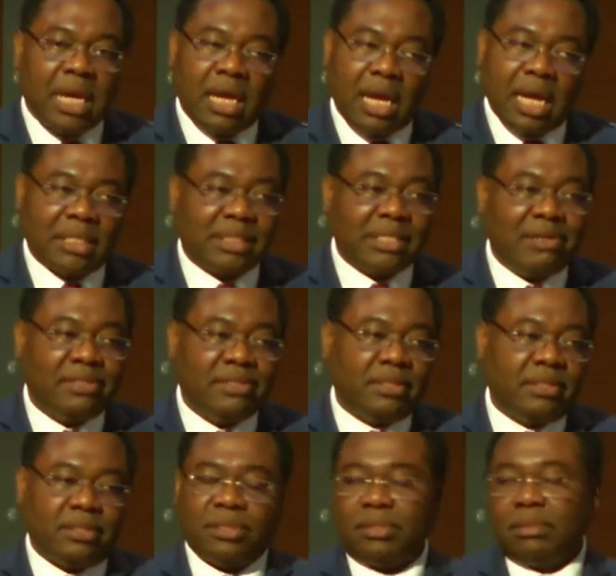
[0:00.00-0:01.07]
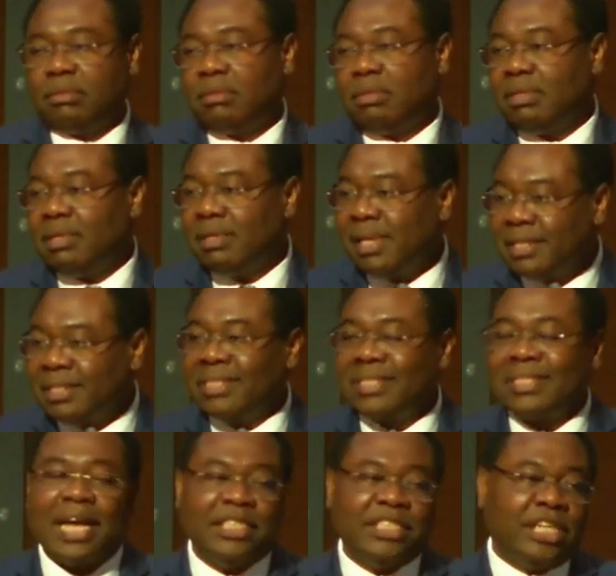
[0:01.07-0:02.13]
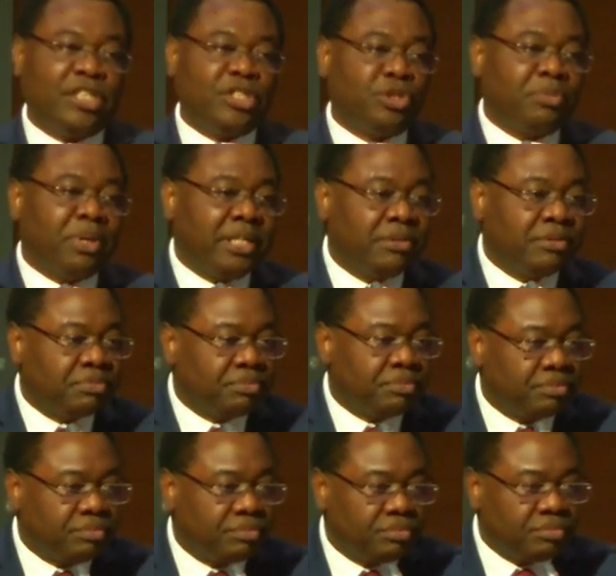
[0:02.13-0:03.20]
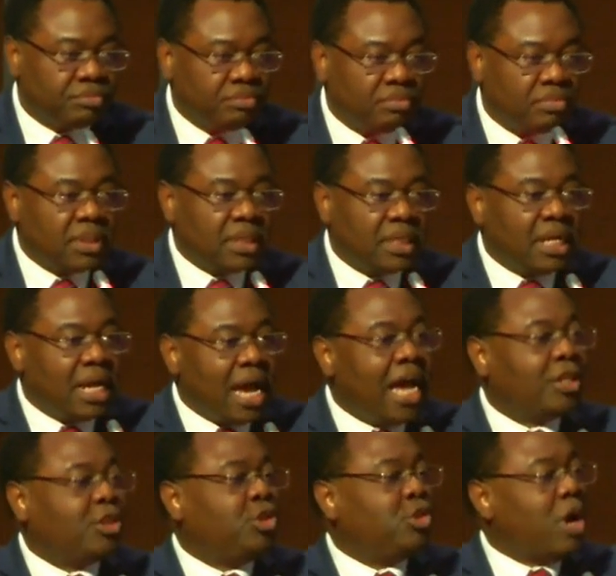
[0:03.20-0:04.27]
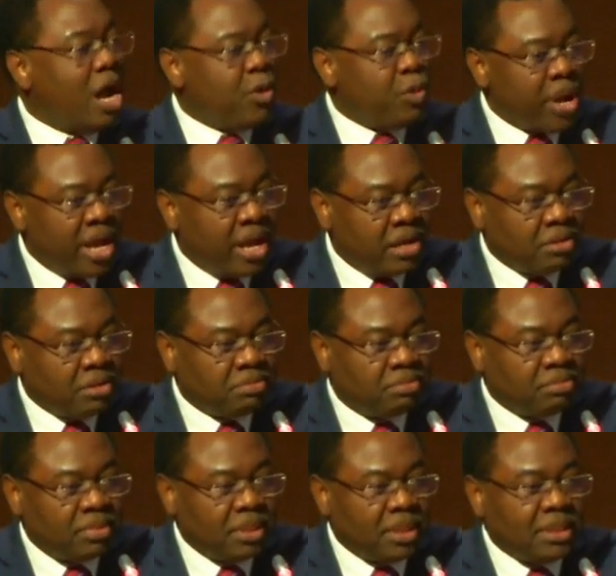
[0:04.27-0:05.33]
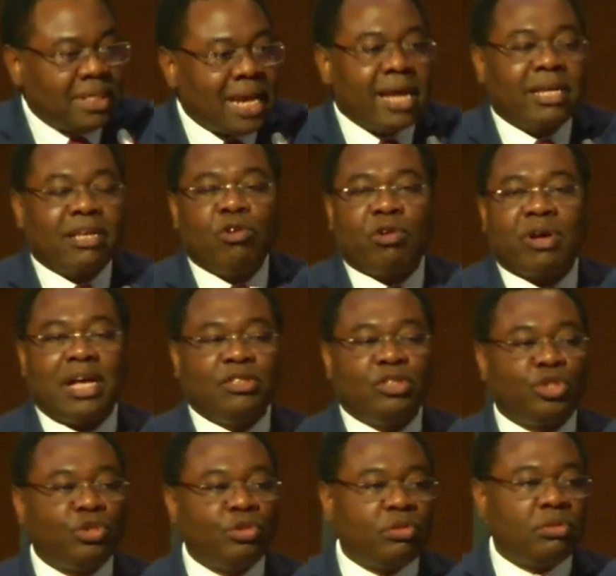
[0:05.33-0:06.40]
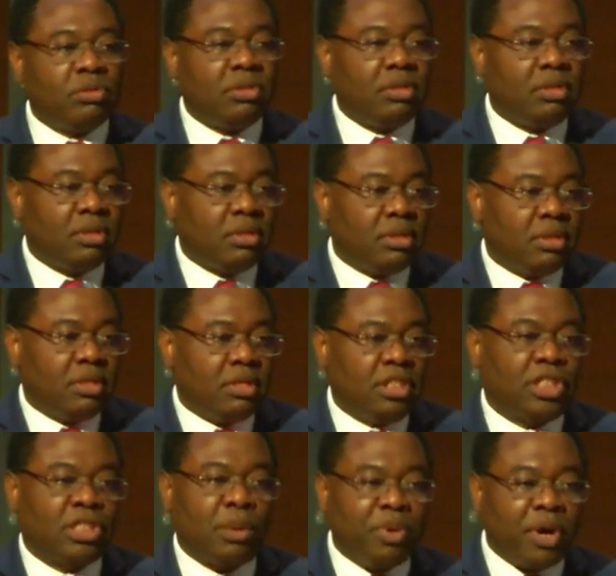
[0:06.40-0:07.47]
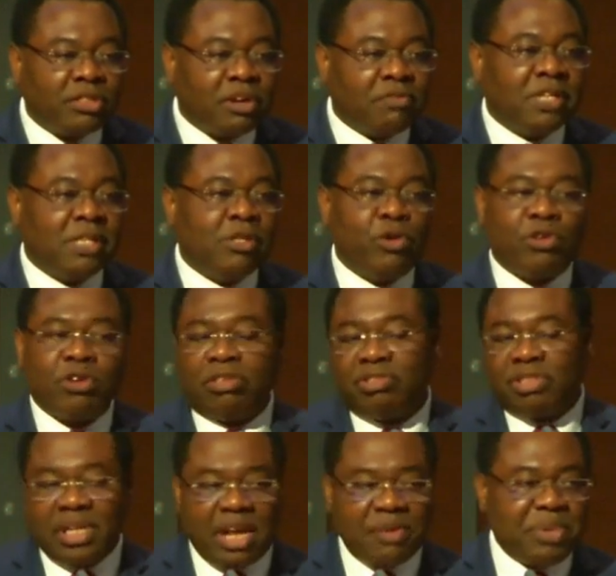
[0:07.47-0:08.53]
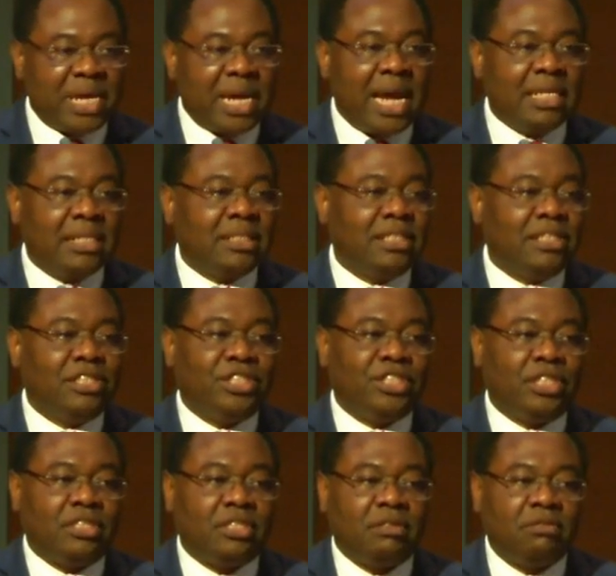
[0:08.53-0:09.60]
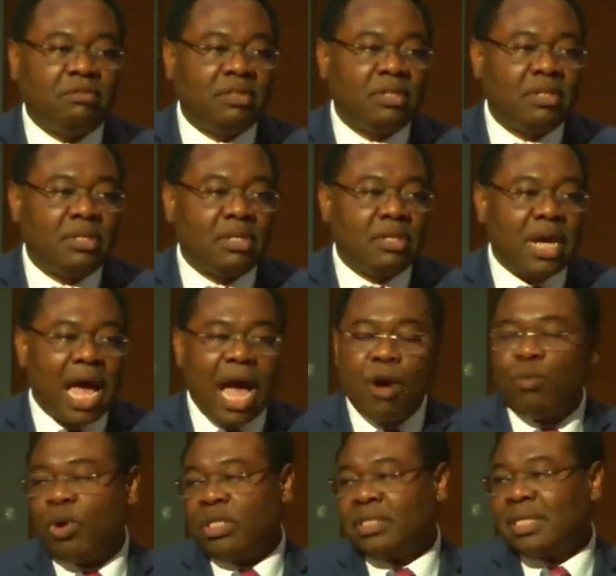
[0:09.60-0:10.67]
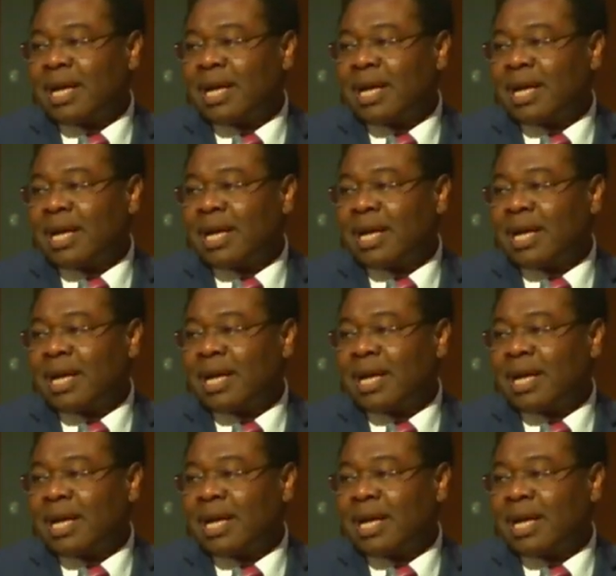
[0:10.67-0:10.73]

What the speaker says: Excellencies, ladies and gentlemen, as you are aware, the ICAO Council, in support of the No Country Left Behind initiative, awards the